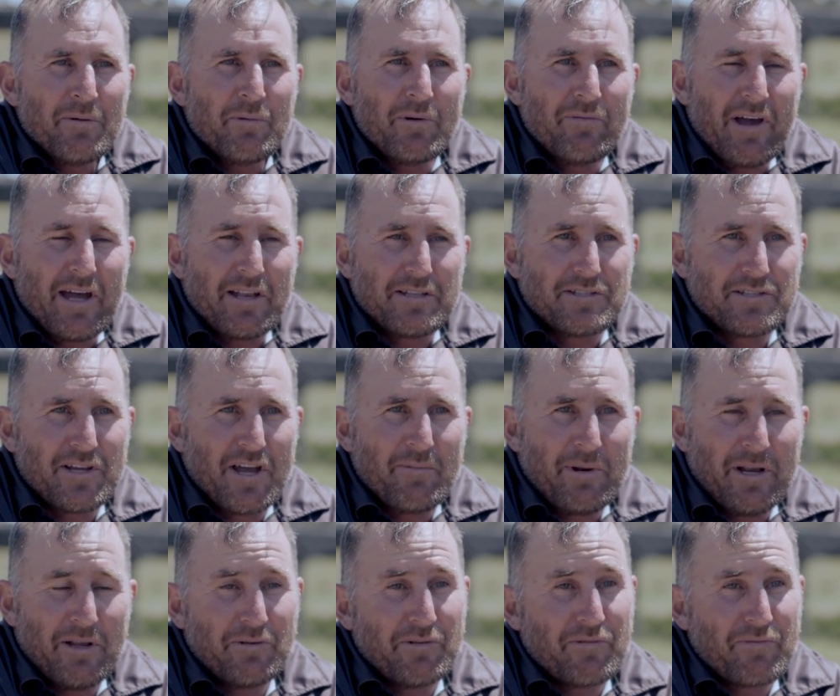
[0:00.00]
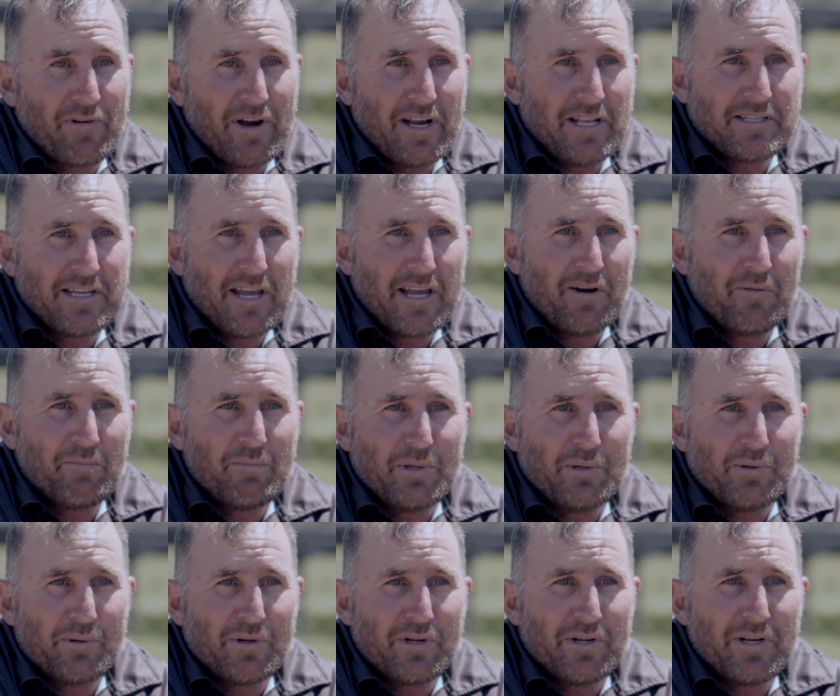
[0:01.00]
We've had so many good friends help
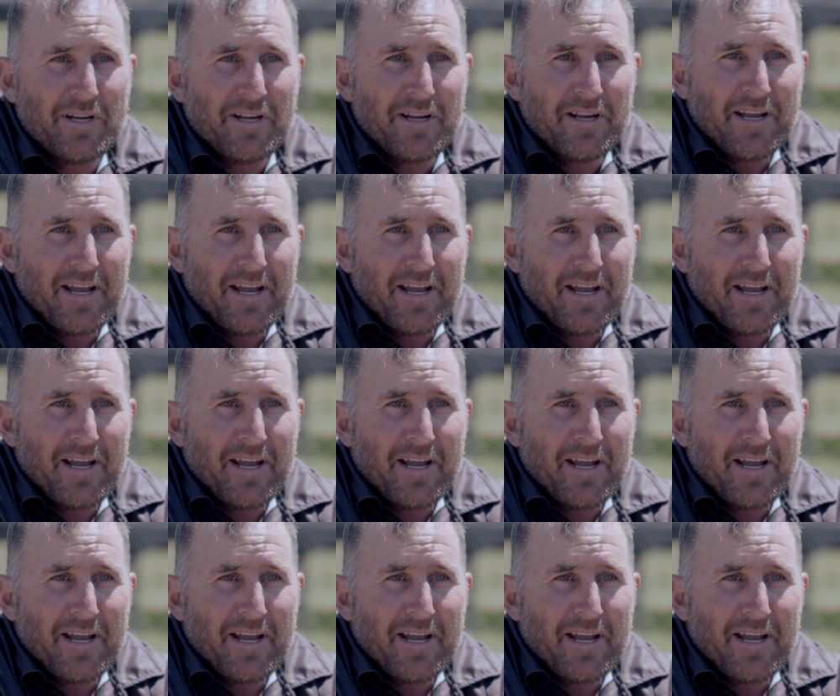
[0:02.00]
build it.